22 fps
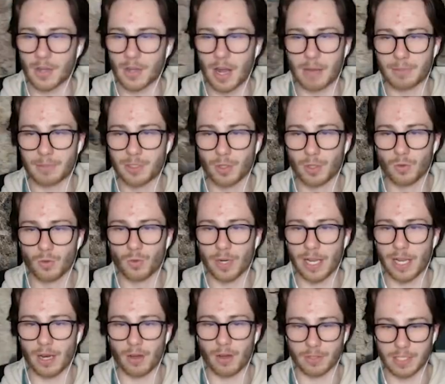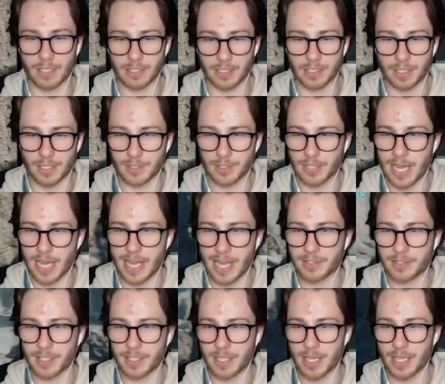I'm still really locked into this
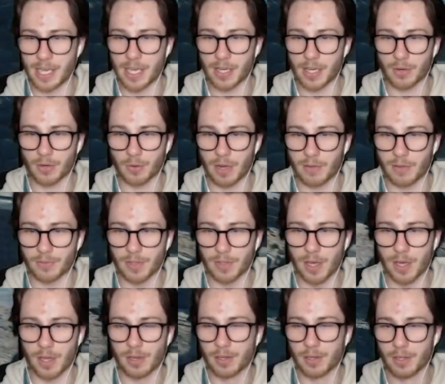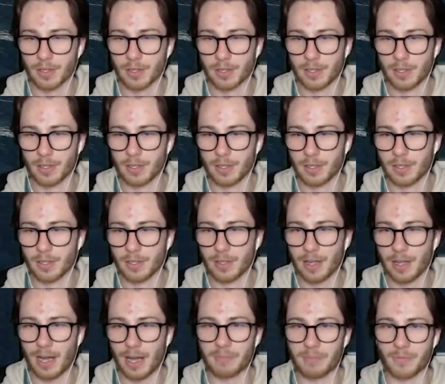anti-aircraft gun.
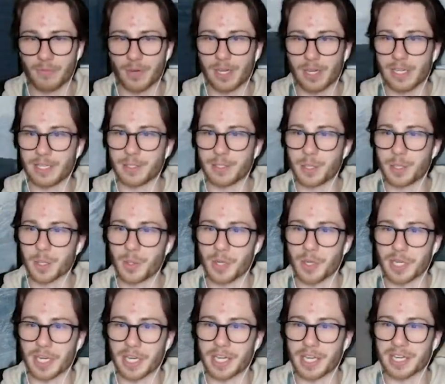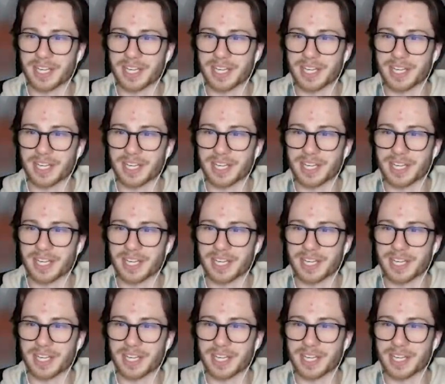I'm really enjoying it.